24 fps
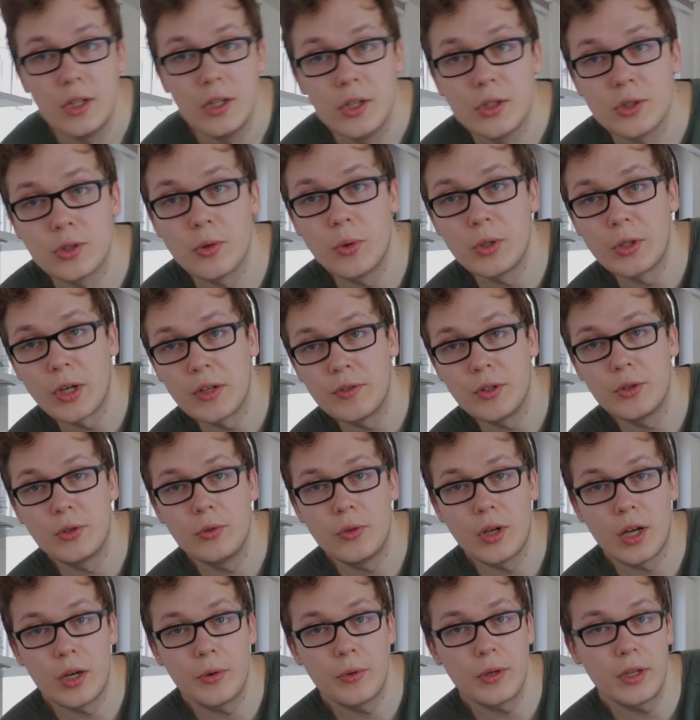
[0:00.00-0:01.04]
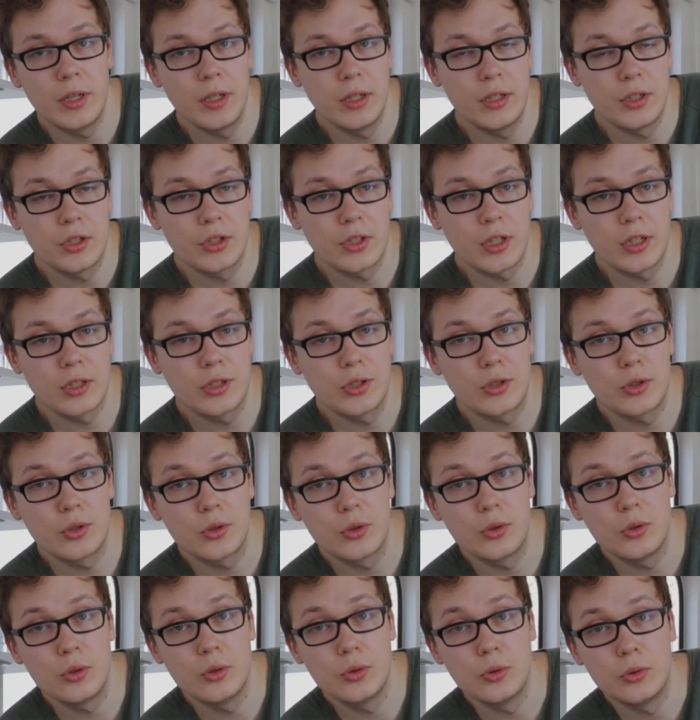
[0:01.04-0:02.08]
So what you have to do now is just
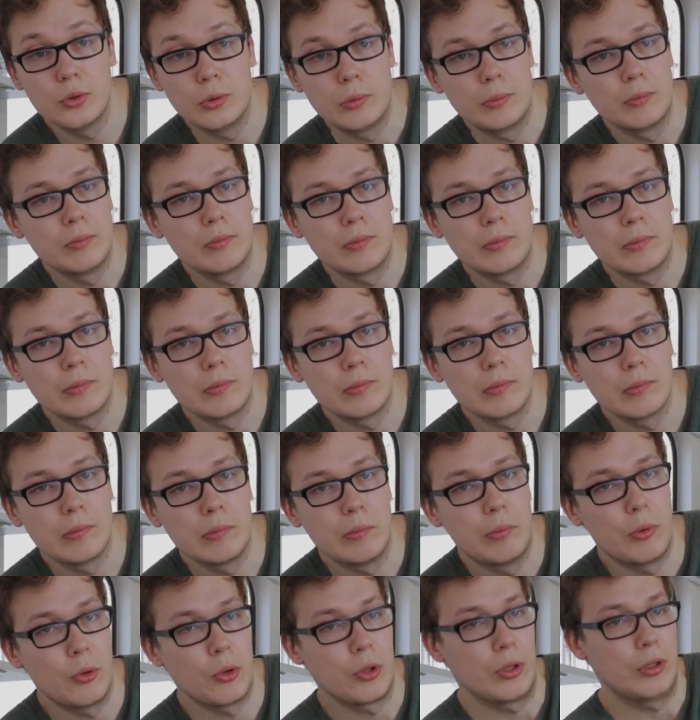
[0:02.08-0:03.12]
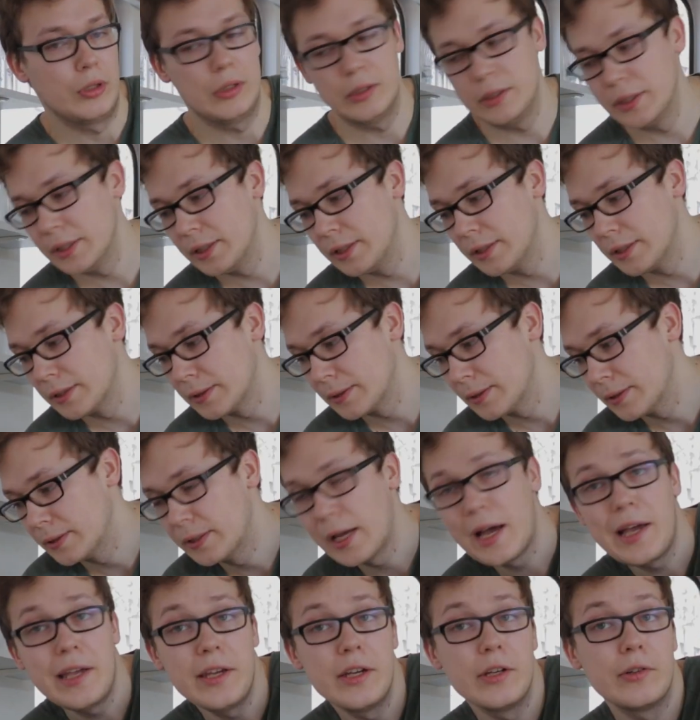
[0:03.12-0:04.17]
to boil the
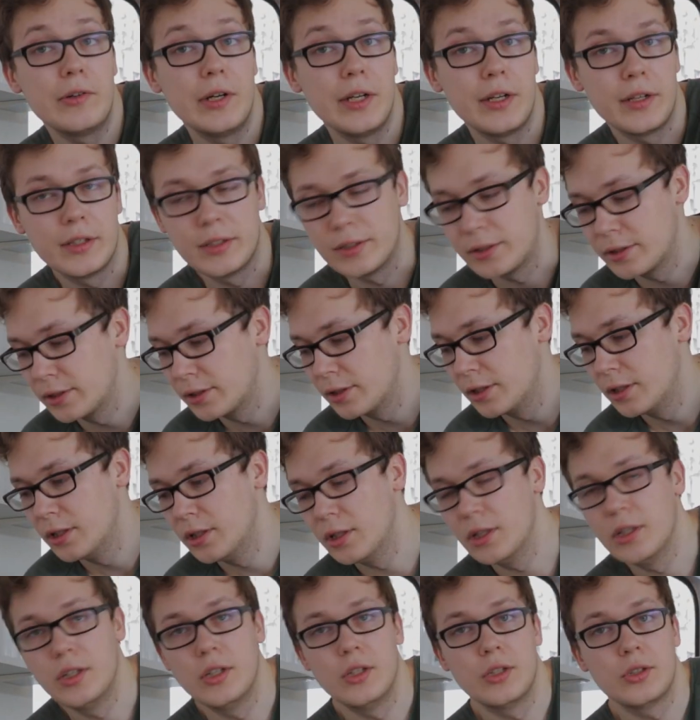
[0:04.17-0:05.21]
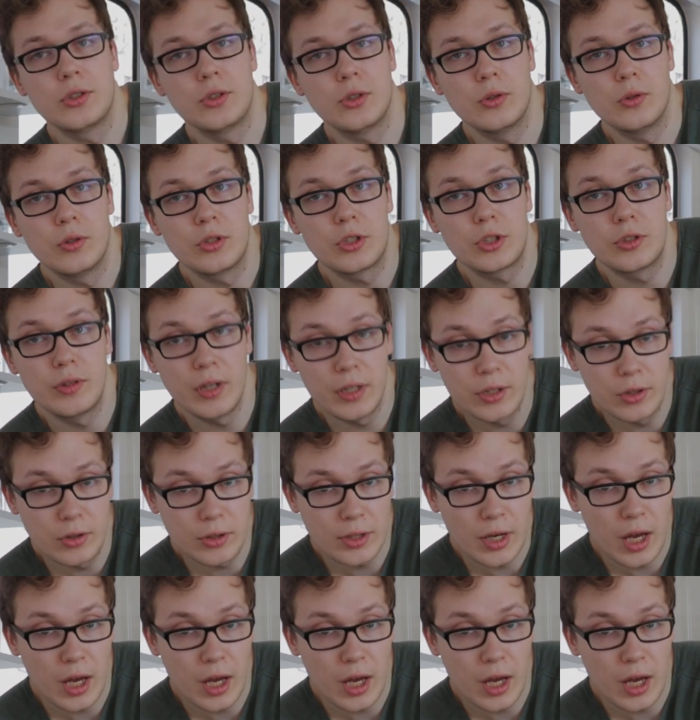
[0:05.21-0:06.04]
dye ingredients. So shred your